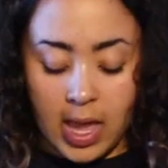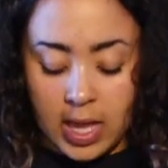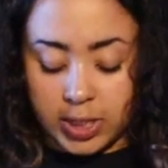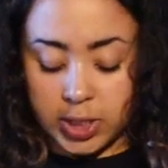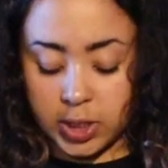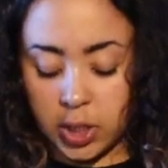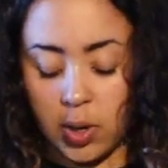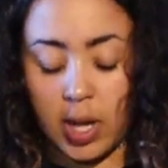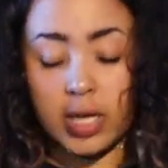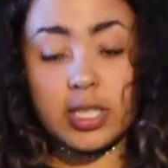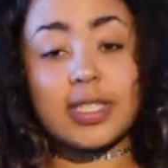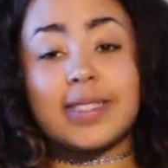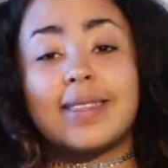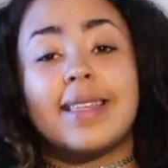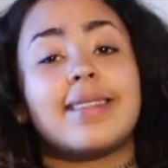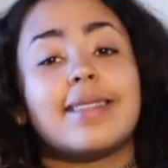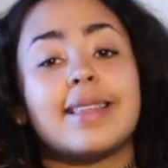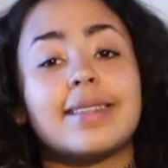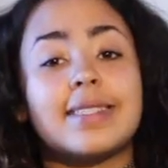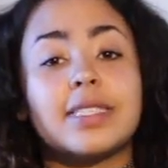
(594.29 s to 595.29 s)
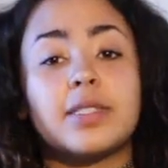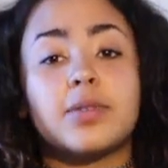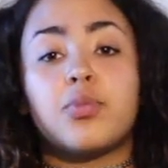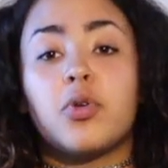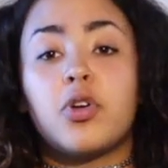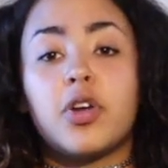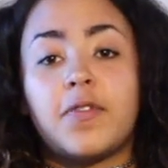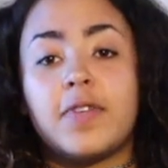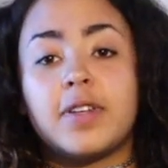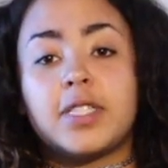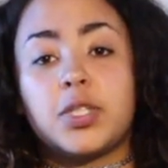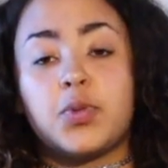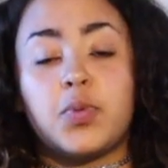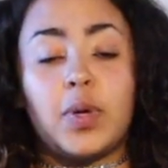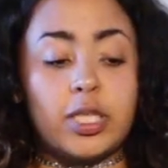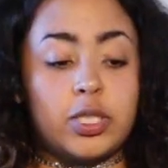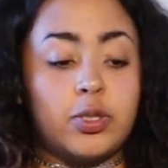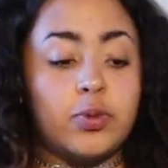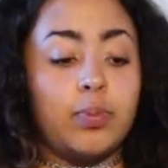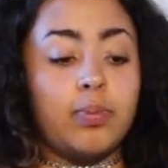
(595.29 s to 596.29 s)
So I just think this is a more efficient
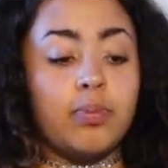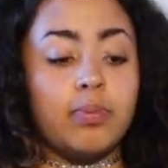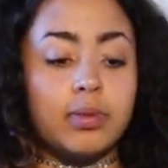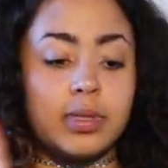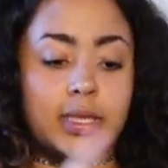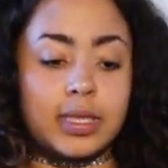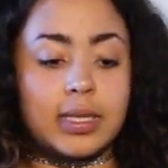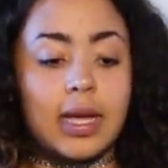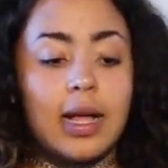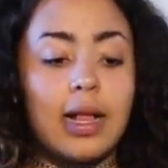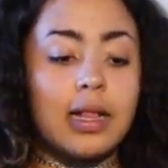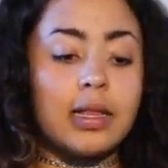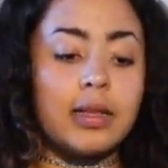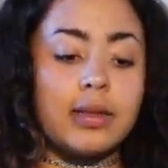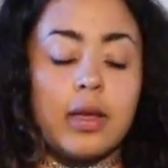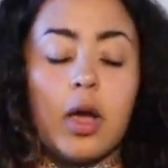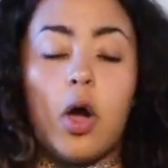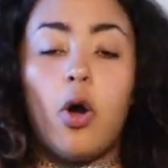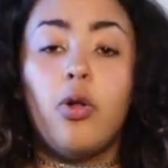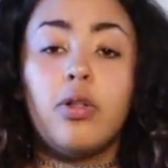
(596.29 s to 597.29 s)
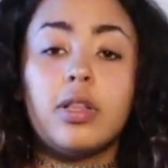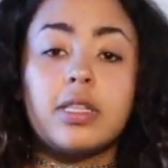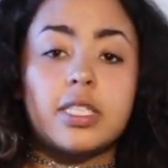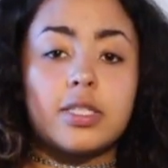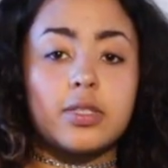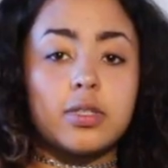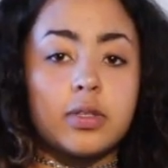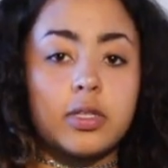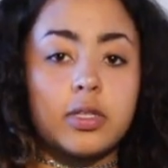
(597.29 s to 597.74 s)
way to sell old